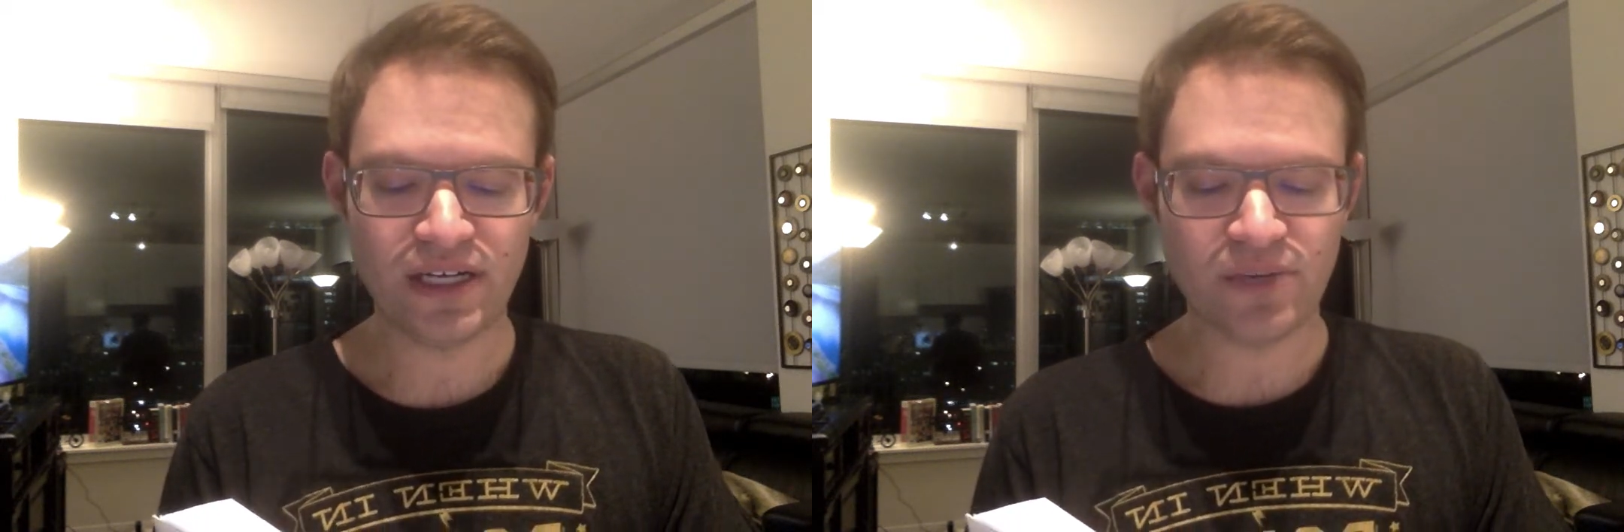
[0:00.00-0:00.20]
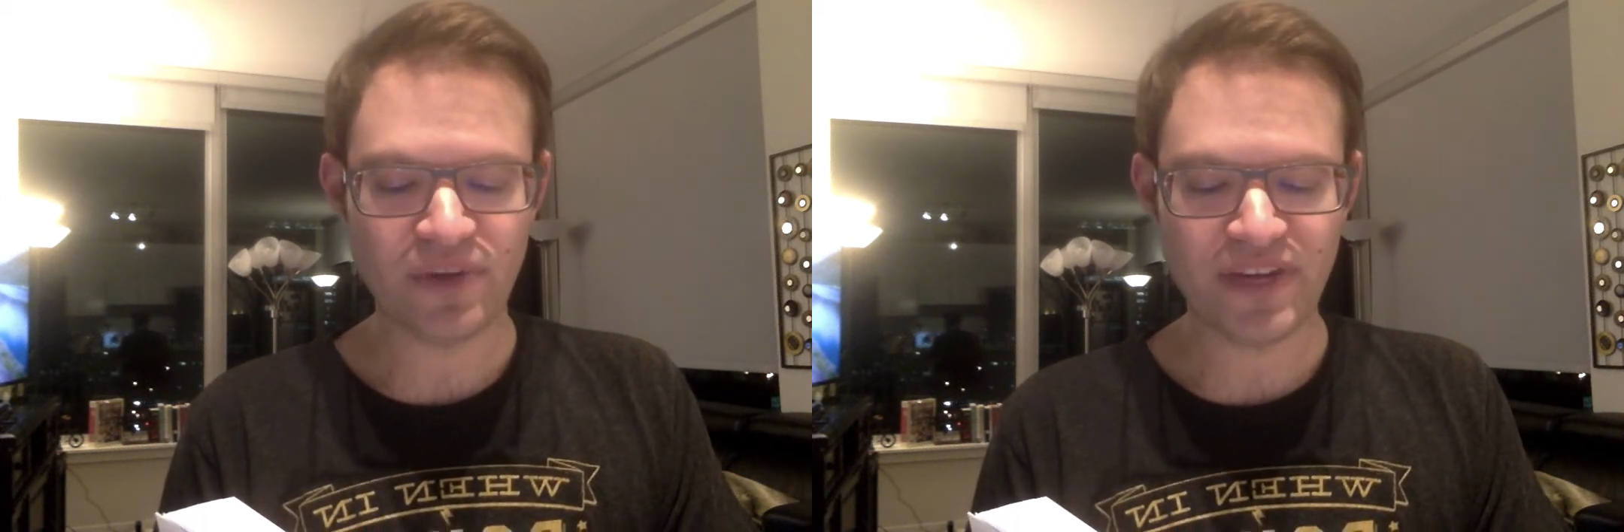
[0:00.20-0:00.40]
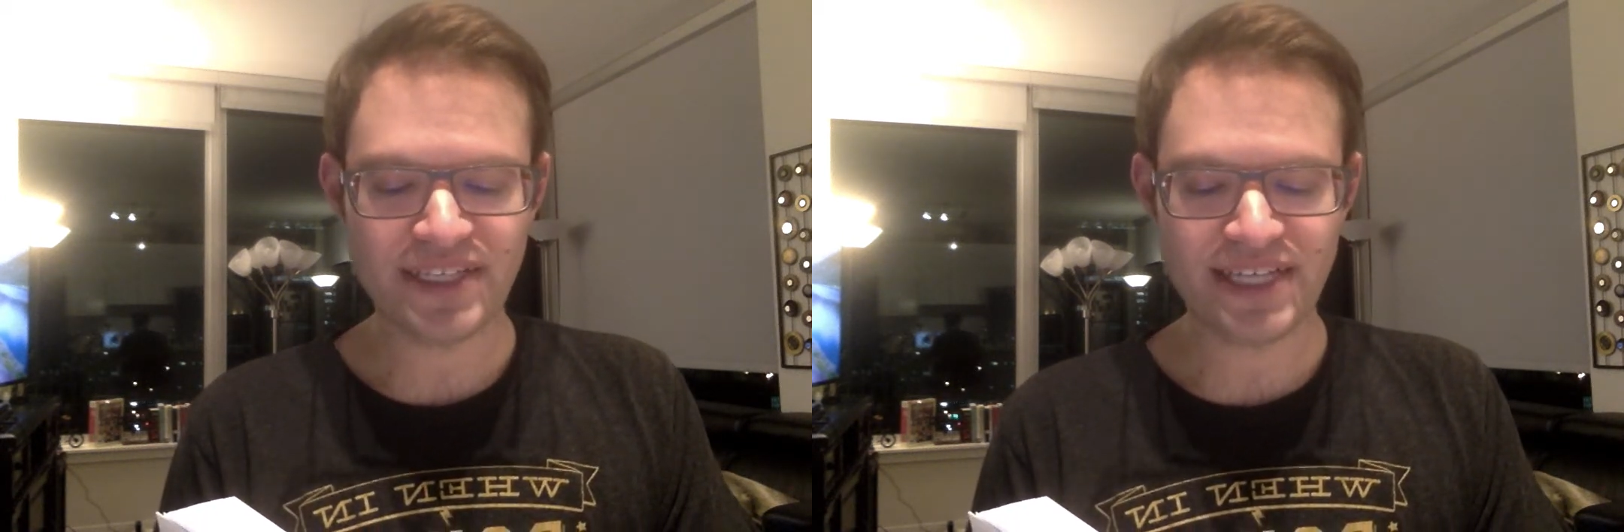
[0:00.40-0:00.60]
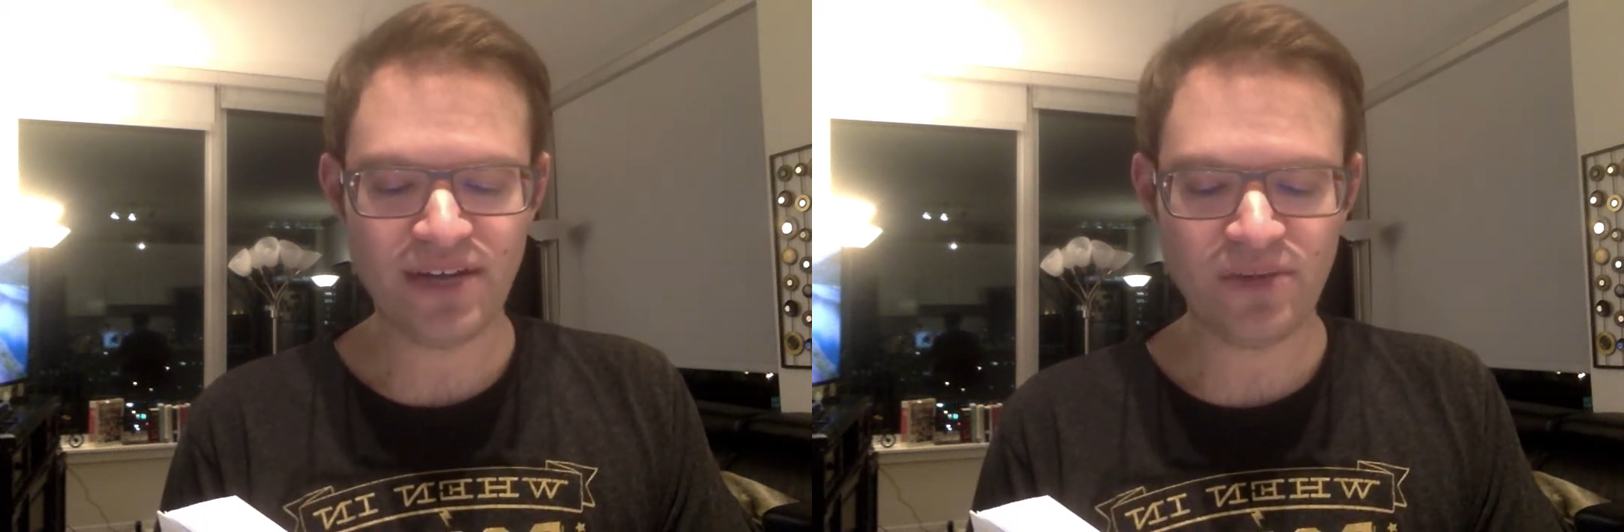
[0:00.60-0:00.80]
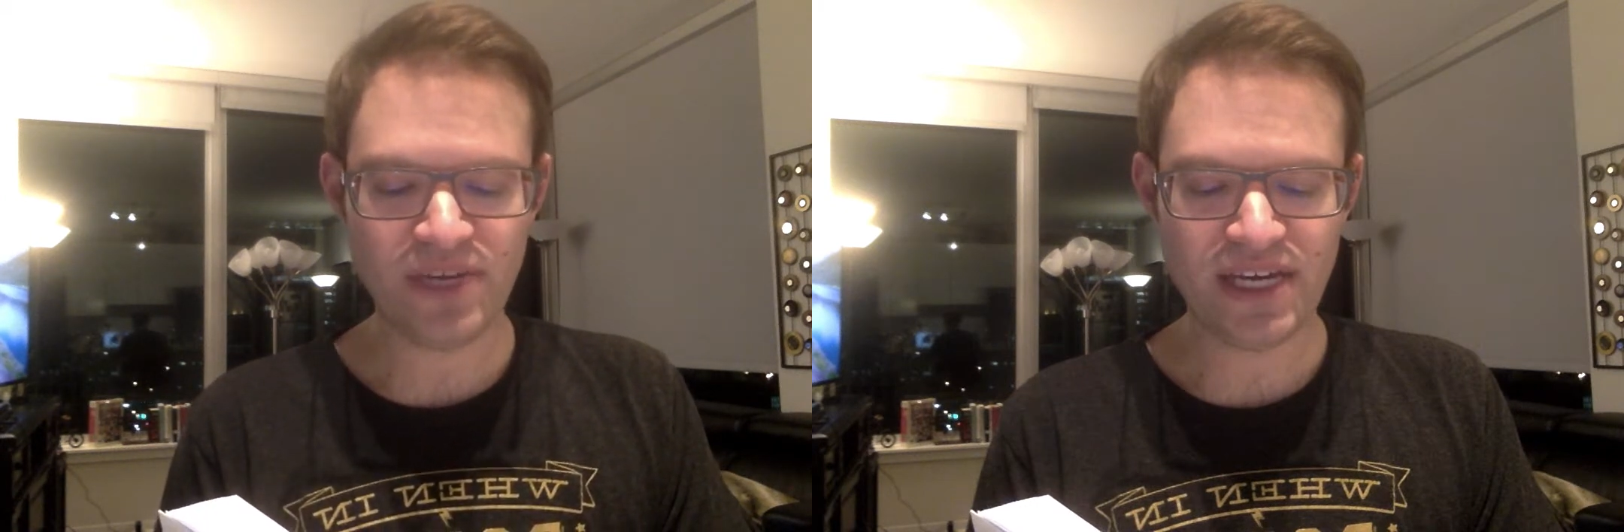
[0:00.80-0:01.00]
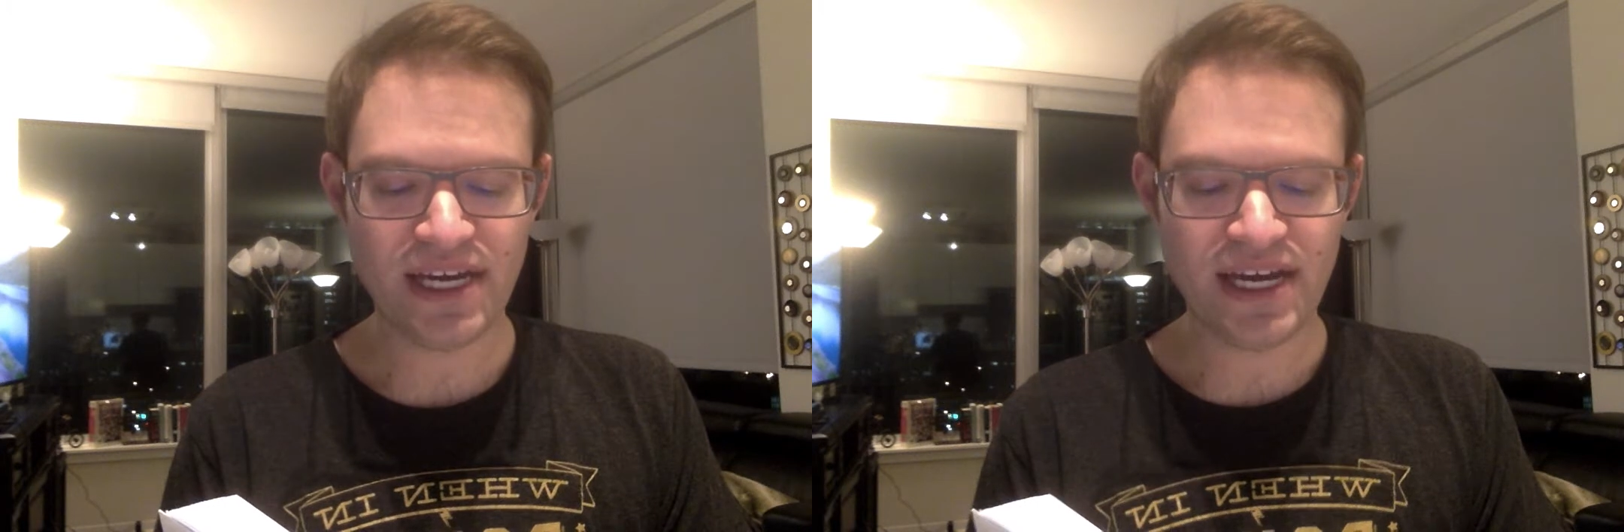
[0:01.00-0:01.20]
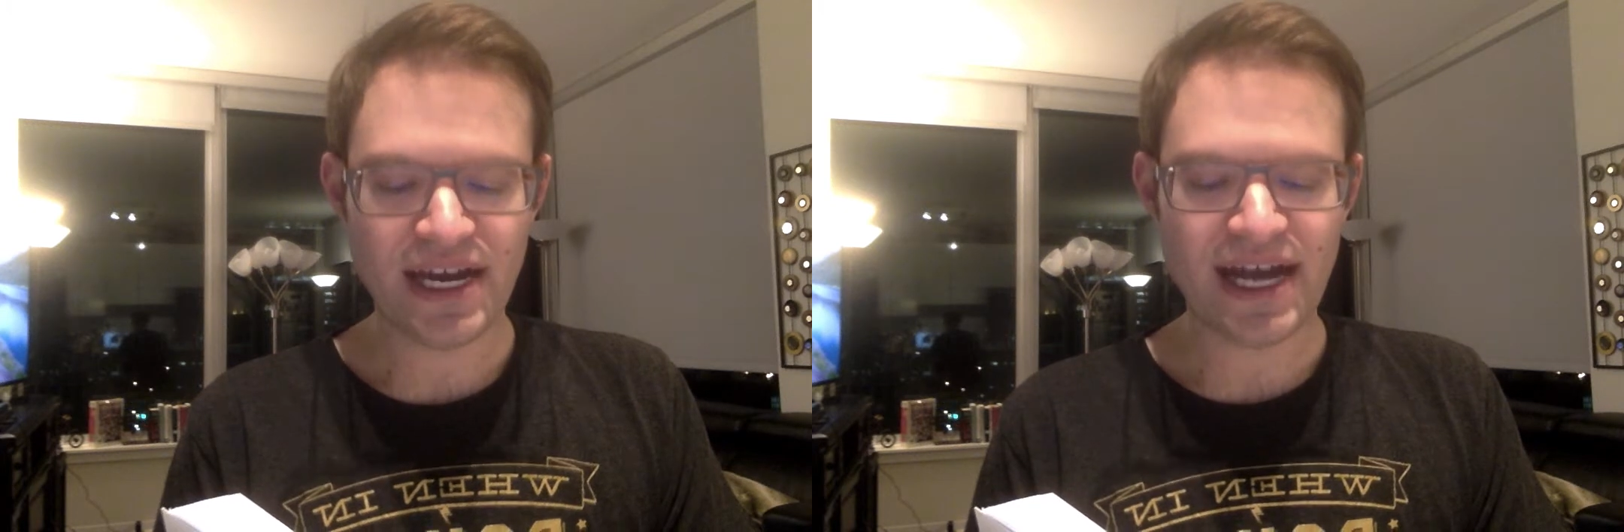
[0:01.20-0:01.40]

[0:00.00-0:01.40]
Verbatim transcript: when they tell me